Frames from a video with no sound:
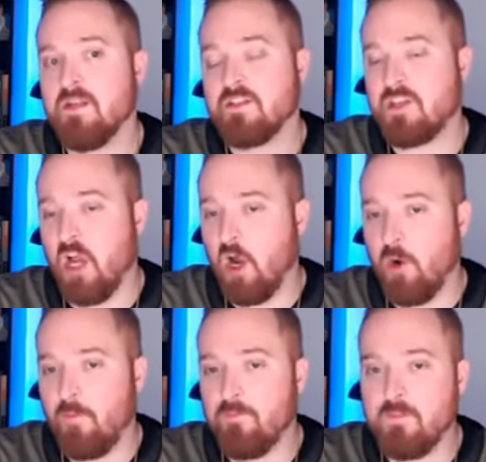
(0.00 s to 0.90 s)

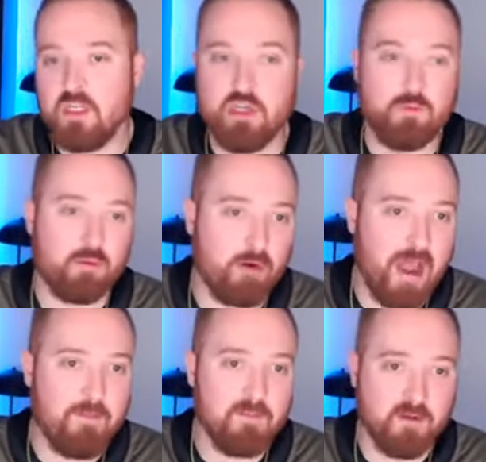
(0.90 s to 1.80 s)
So you
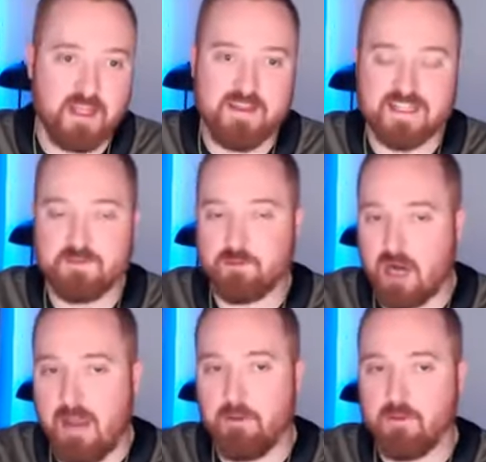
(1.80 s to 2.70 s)
probably that's
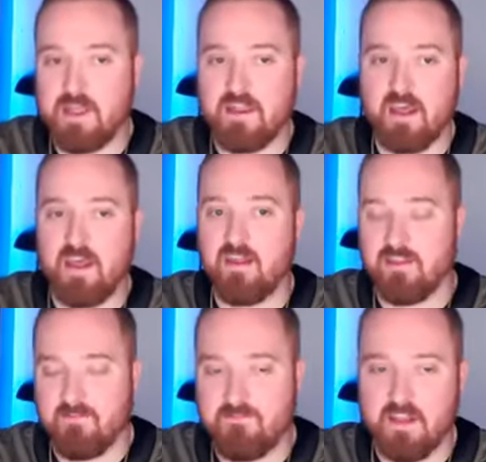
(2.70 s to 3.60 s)
probably the
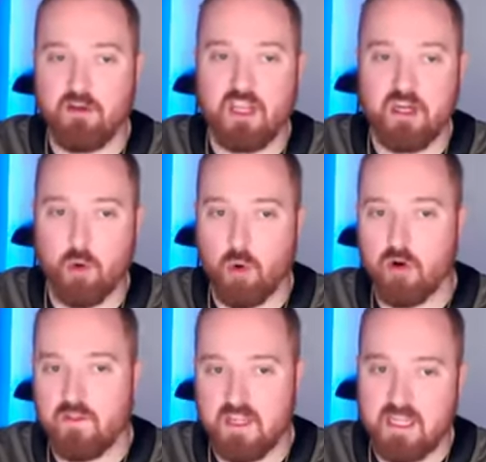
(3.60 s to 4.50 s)
the feeling
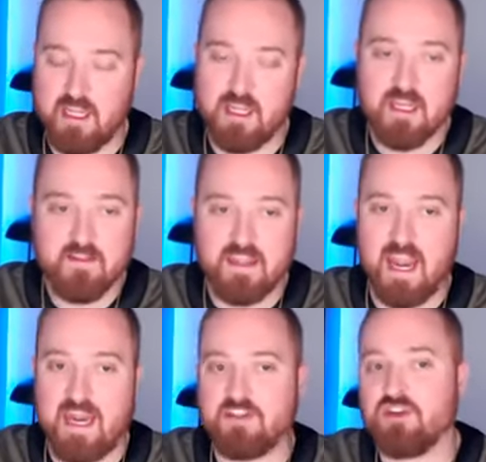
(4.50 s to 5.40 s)
or the
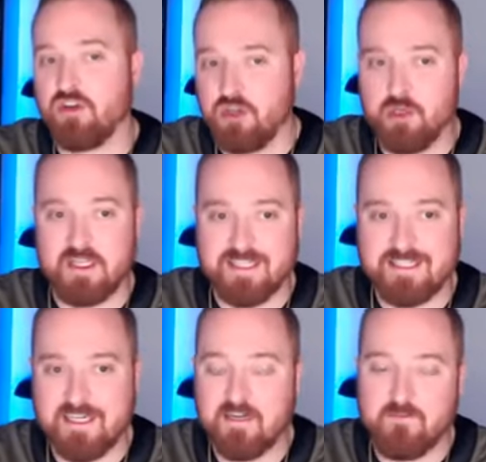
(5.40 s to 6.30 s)
the answer you
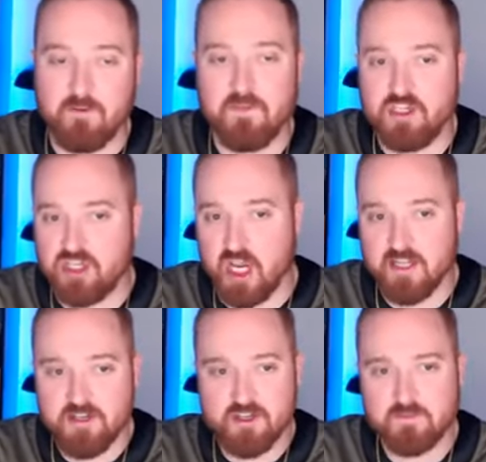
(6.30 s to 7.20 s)
elicited from the
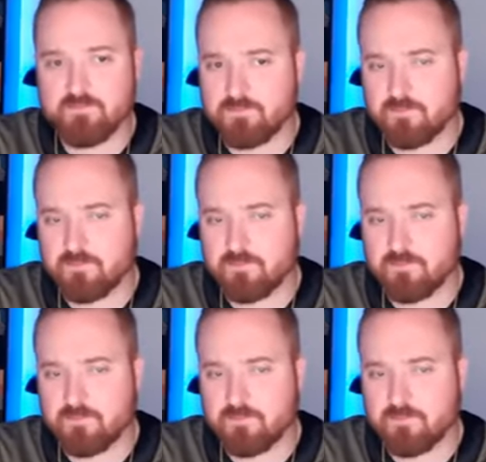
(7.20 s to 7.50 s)
judge.